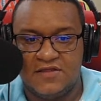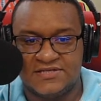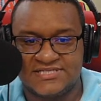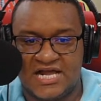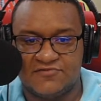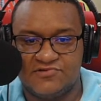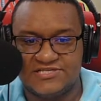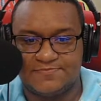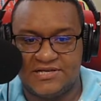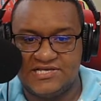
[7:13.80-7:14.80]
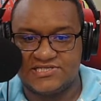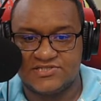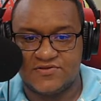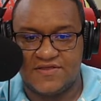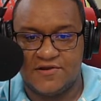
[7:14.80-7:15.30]
The salary is placed
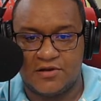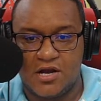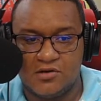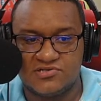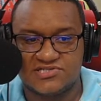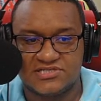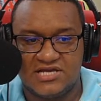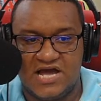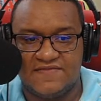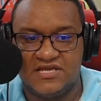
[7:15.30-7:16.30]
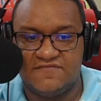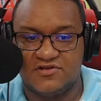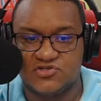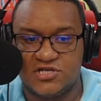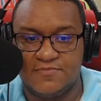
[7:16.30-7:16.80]
into their accounts, and they
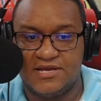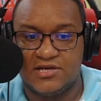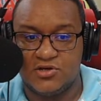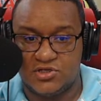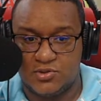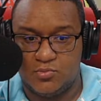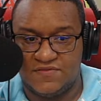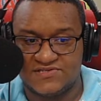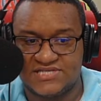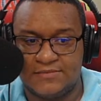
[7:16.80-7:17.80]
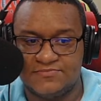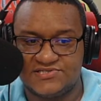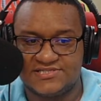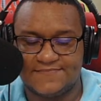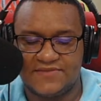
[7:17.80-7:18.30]
eventually make good with the
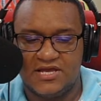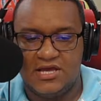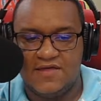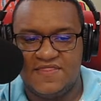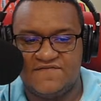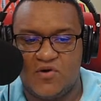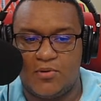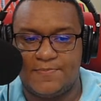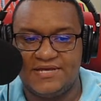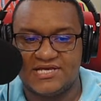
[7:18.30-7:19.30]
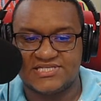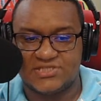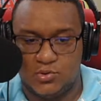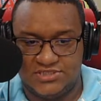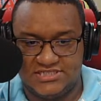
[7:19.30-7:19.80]
sums. The former
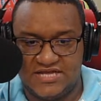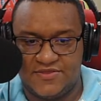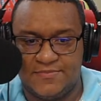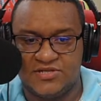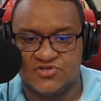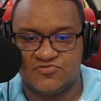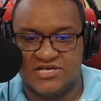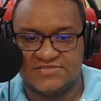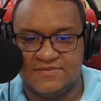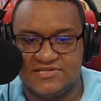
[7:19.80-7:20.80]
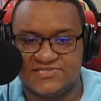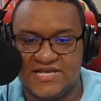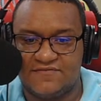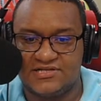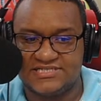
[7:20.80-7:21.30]
PS noted that the ministry has made
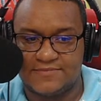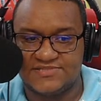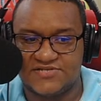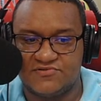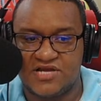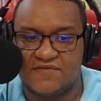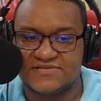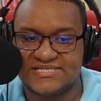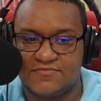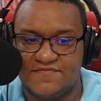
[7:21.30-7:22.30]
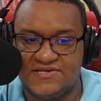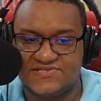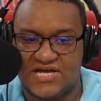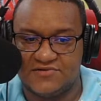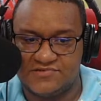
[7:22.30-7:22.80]
several attempts to recover some of
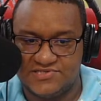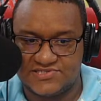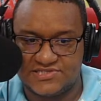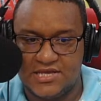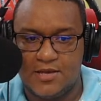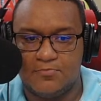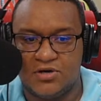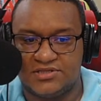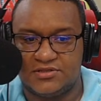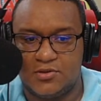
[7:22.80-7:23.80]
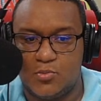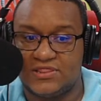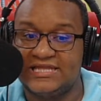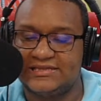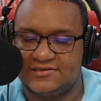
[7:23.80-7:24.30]
these salaries, but
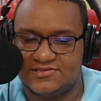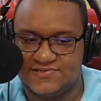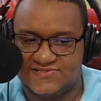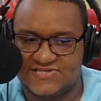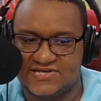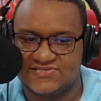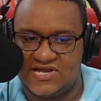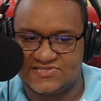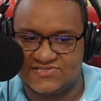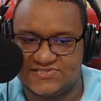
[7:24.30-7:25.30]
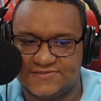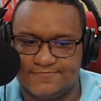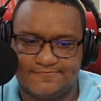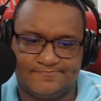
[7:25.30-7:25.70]
with little success.